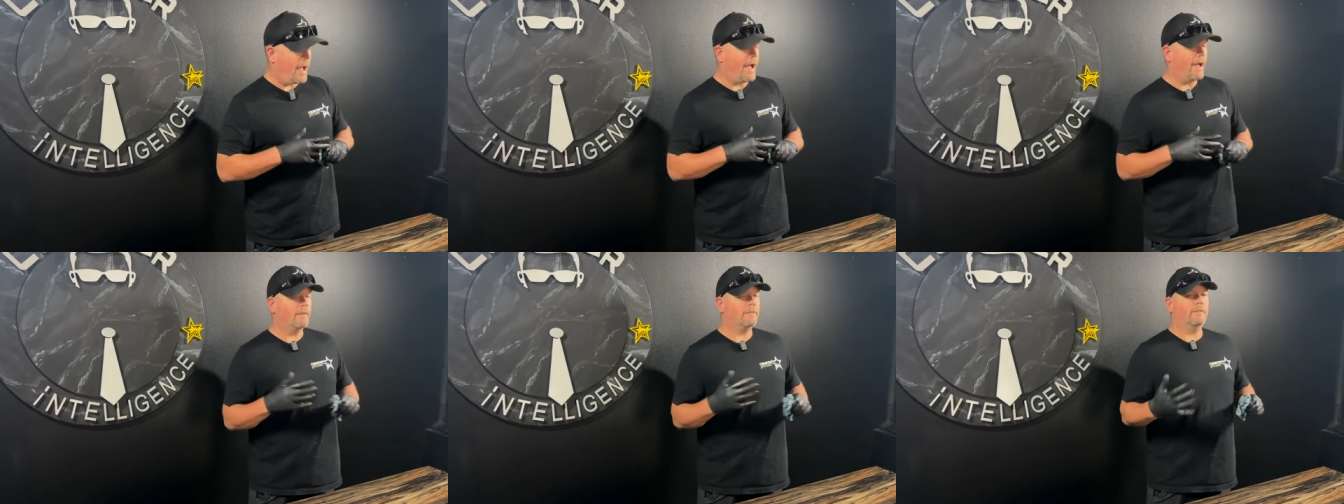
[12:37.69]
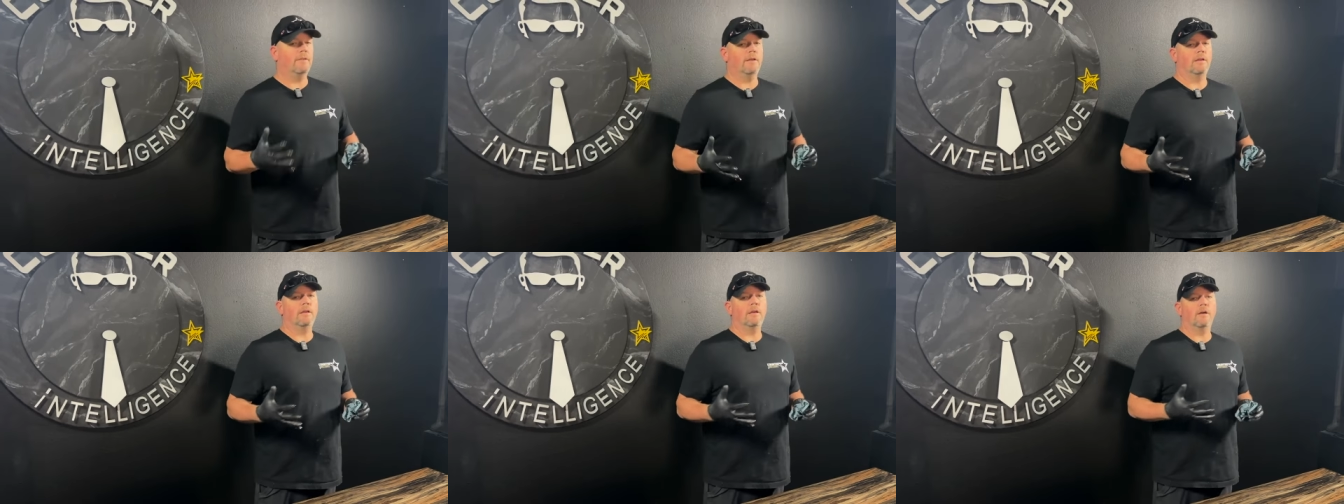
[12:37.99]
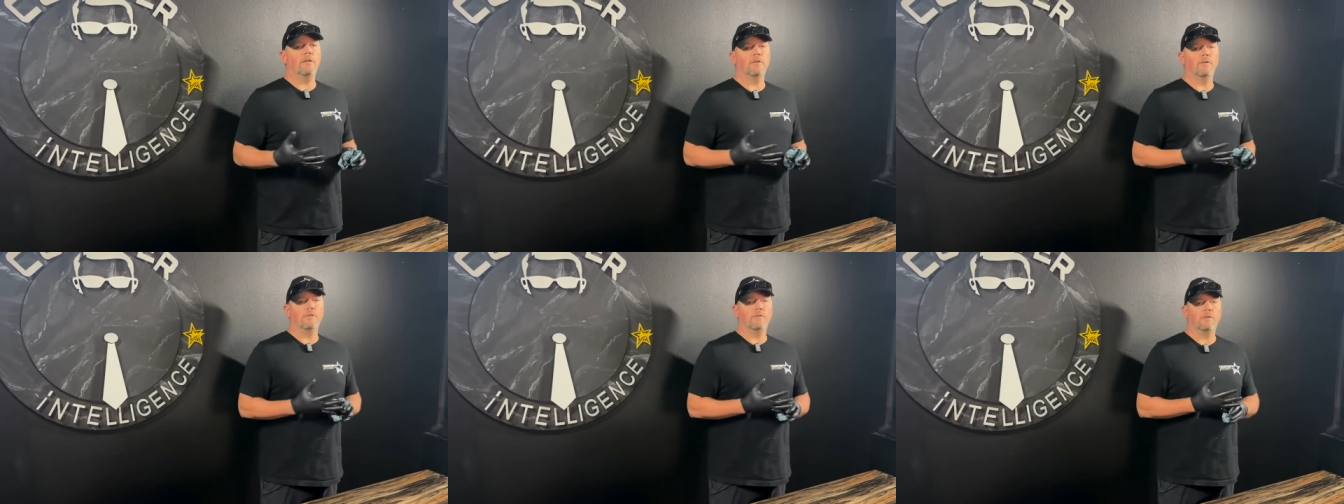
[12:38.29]
accent
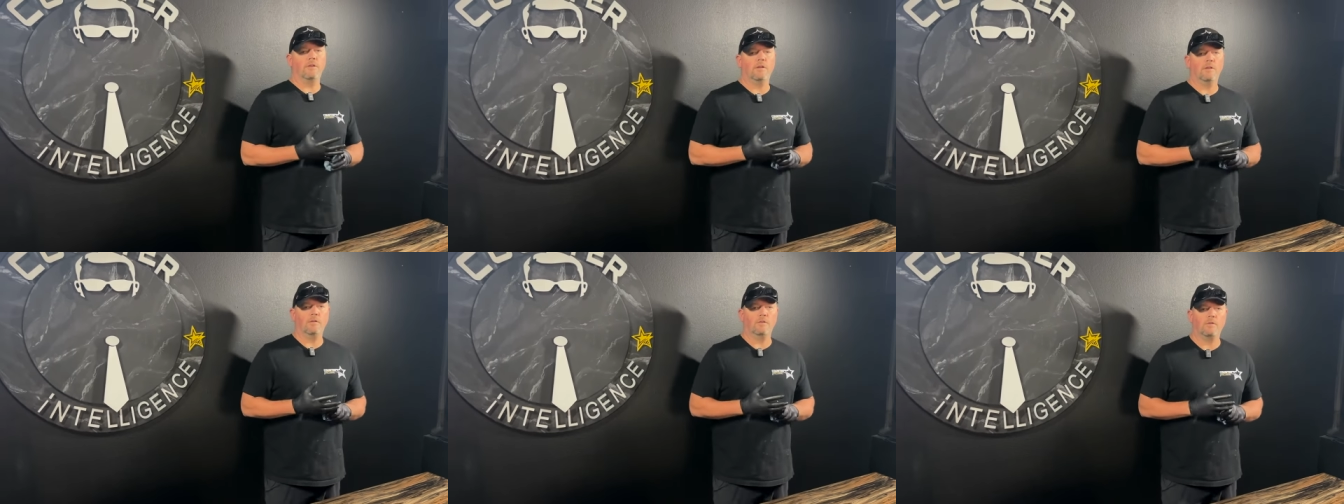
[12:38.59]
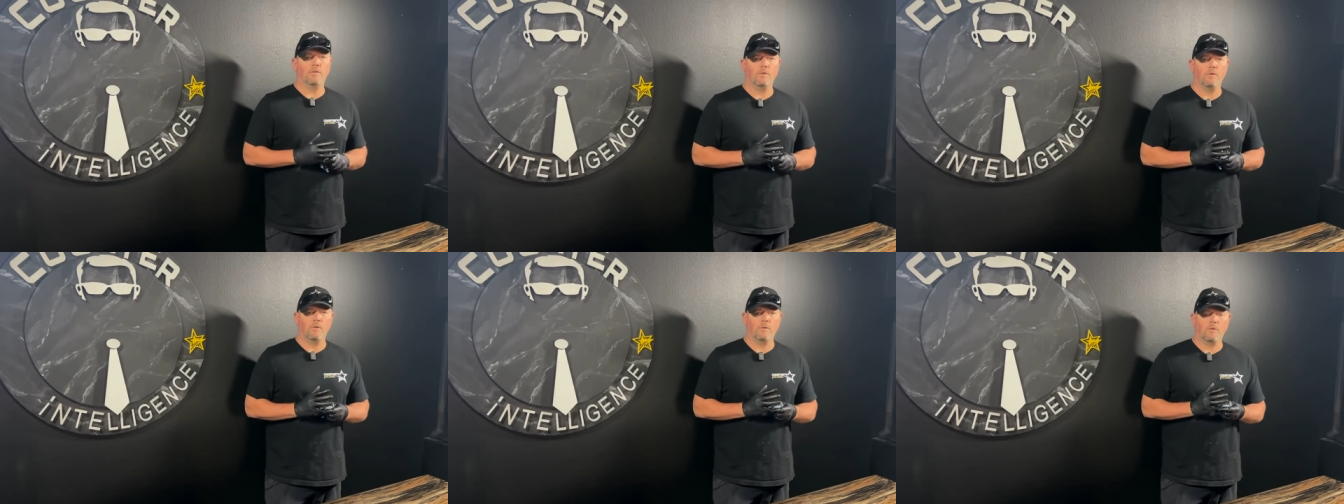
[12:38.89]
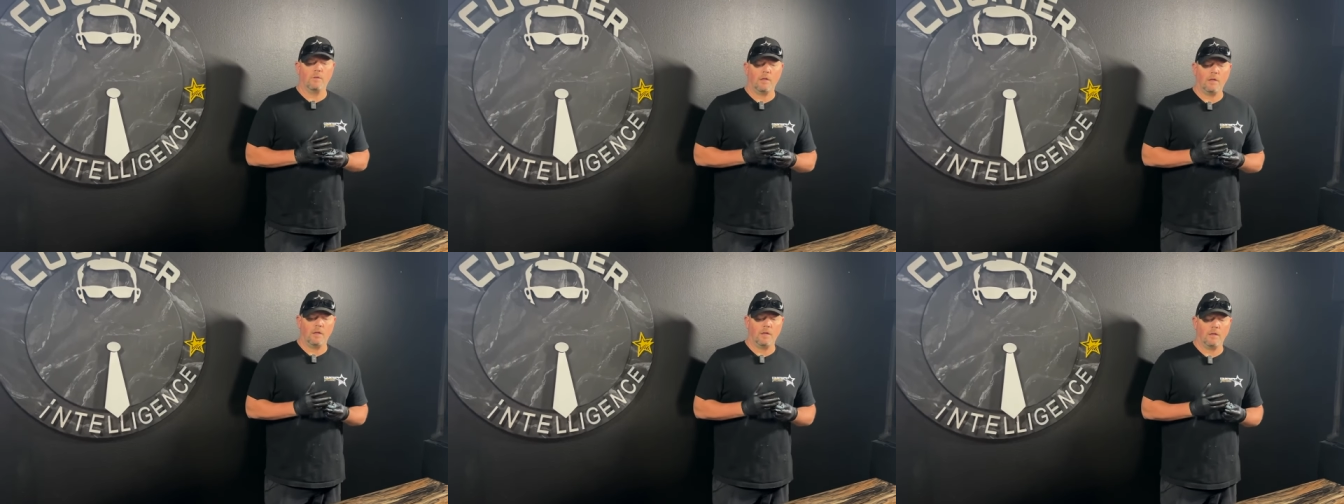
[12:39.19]
colors into
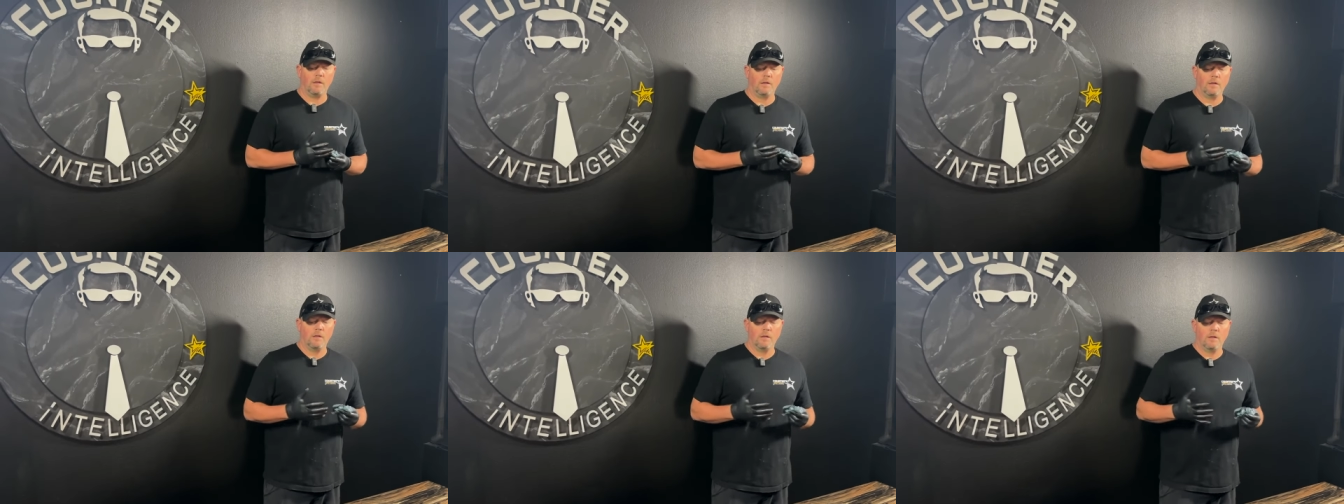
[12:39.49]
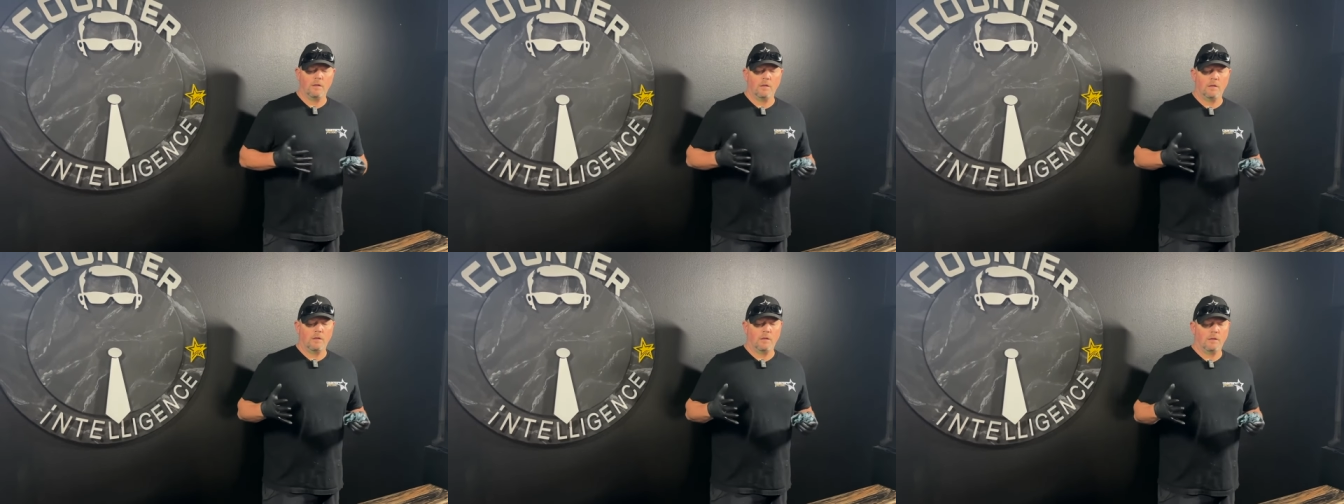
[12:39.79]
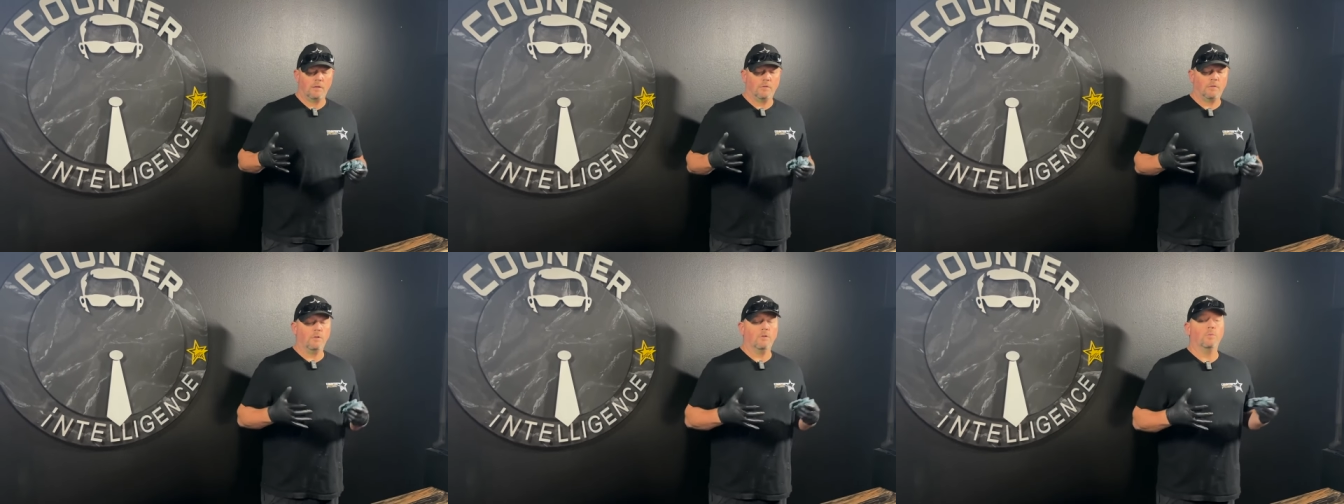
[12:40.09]
the,
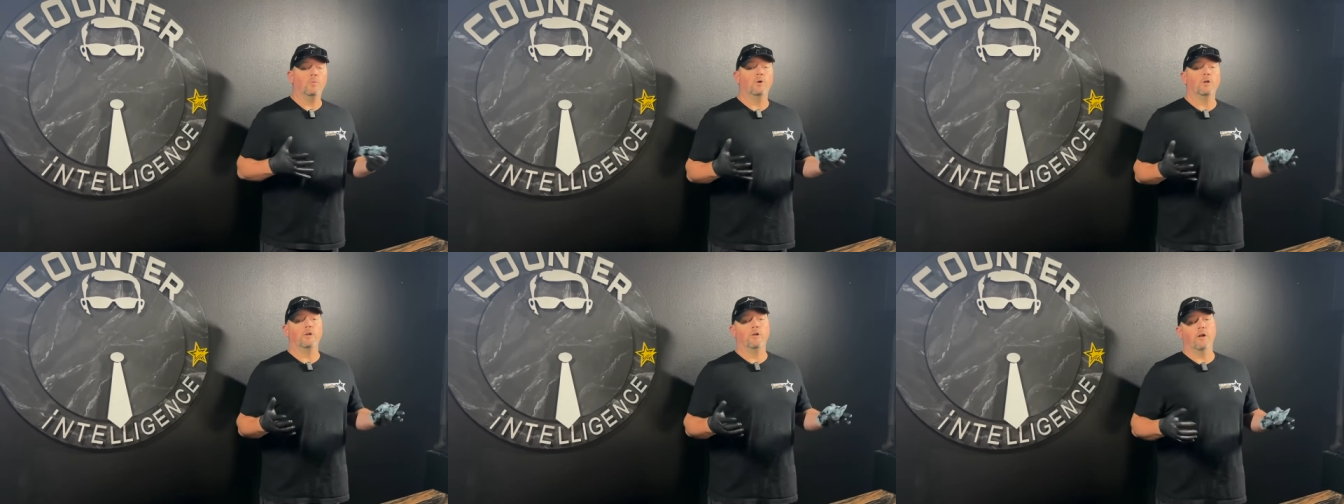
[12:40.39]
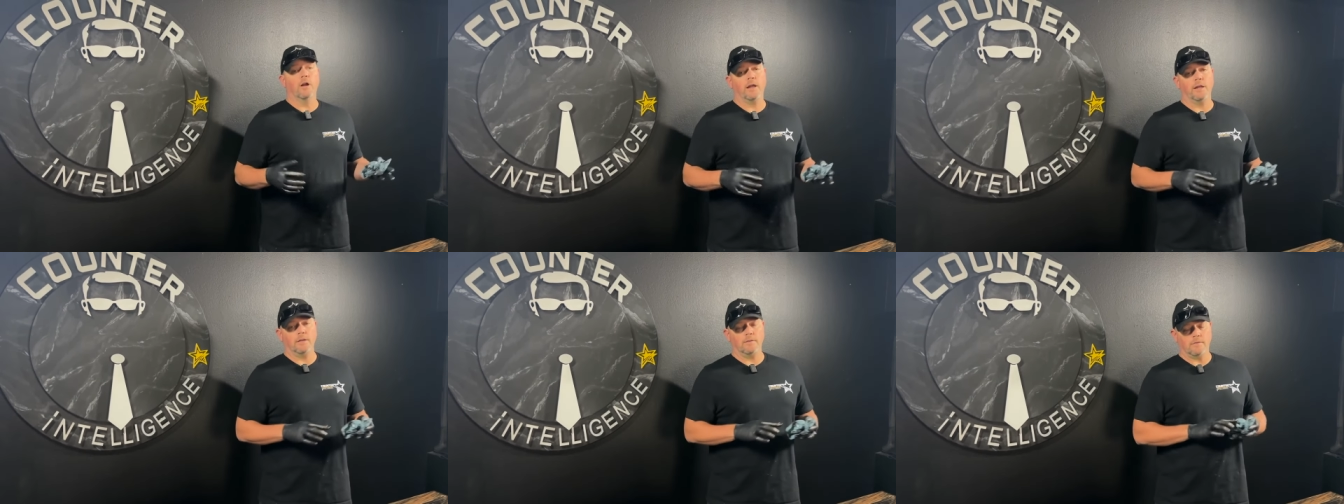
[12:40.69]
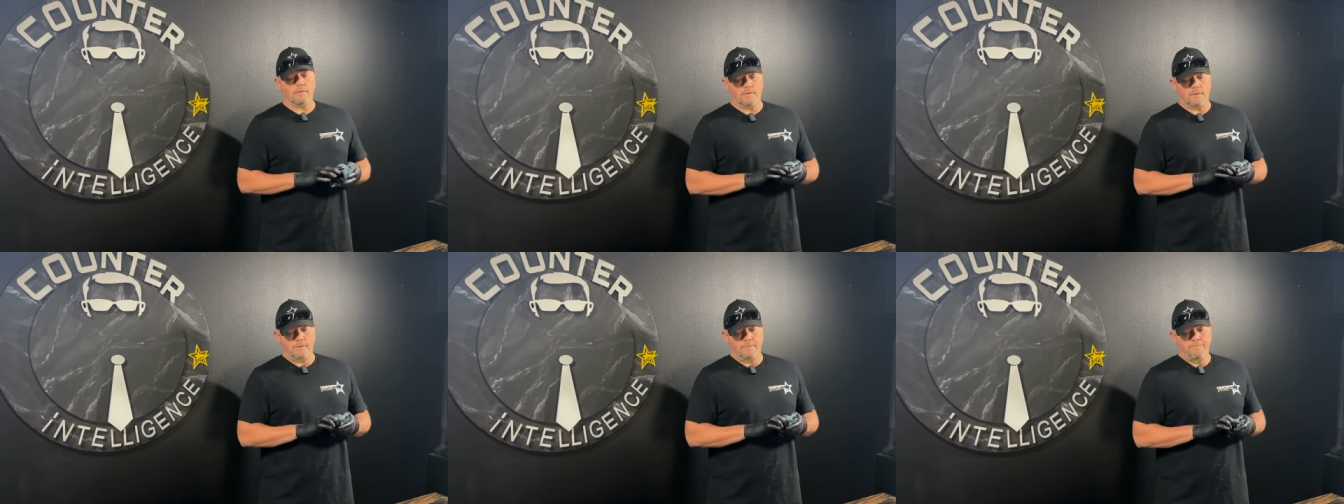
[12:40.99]
to the wood
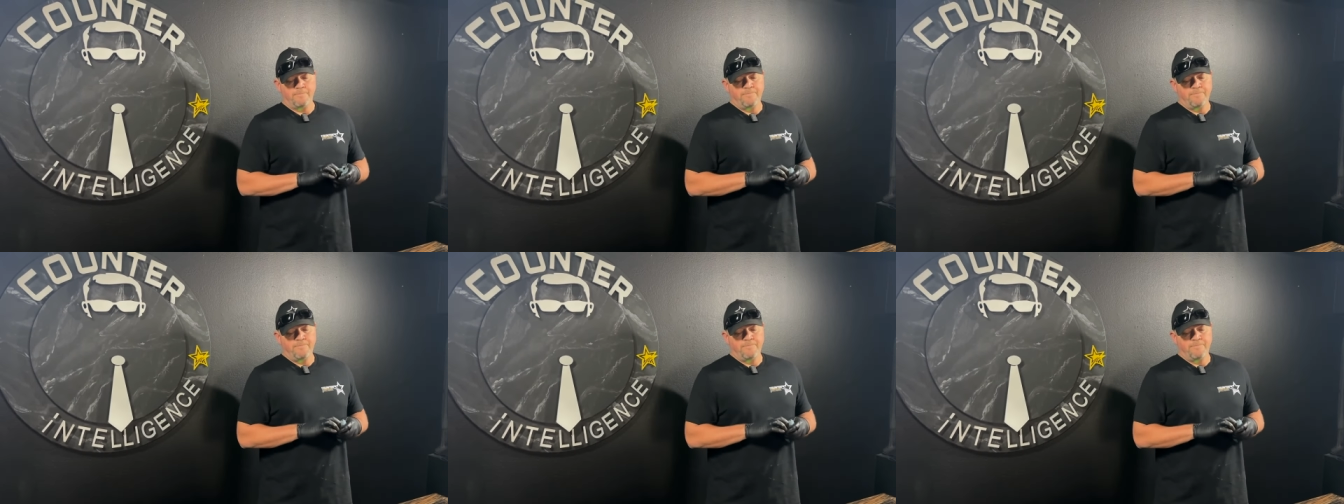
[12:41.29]
grains.